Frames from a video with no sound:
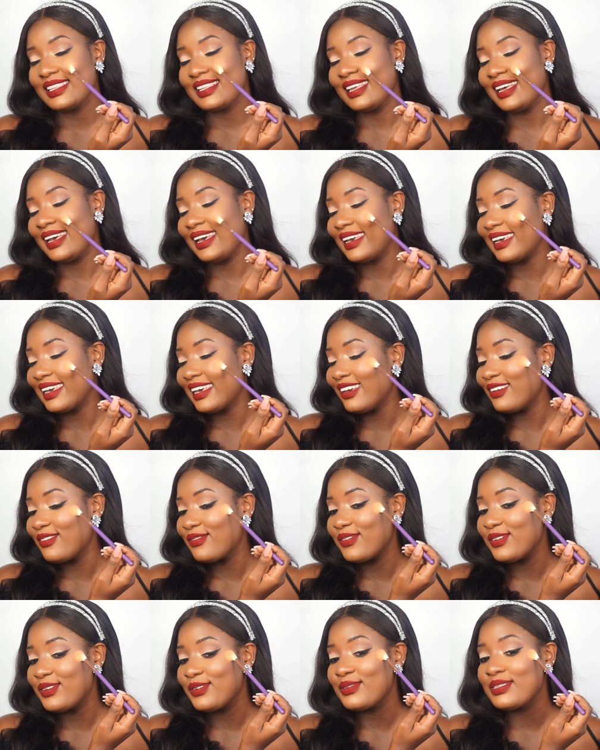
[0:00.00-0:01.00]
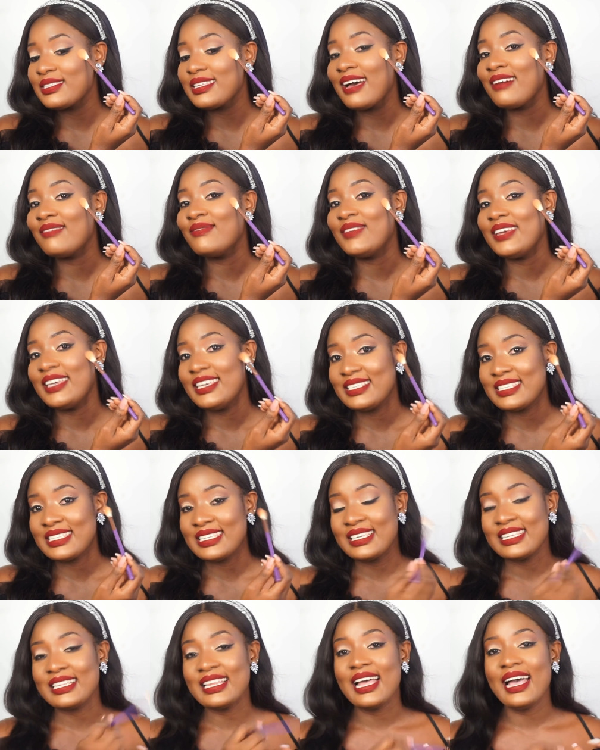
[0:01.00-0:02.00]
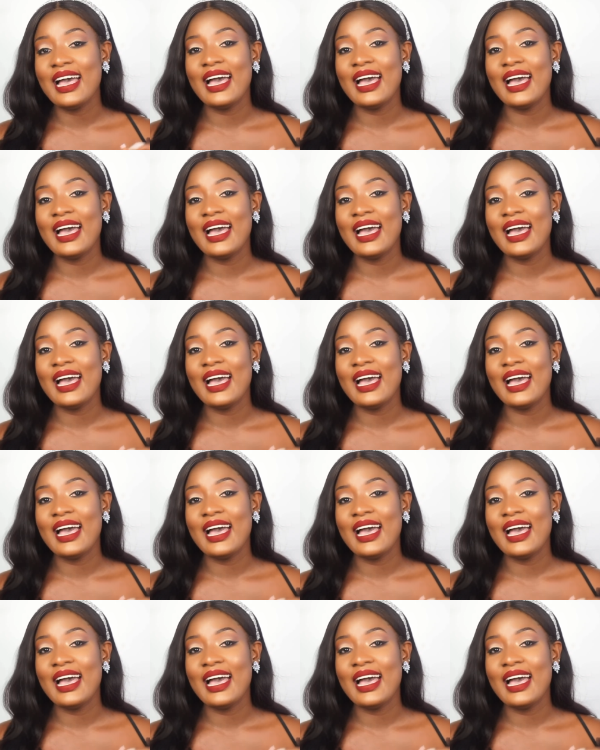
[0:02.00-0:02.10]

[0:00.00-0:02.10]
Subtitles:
Like, it feels amazing.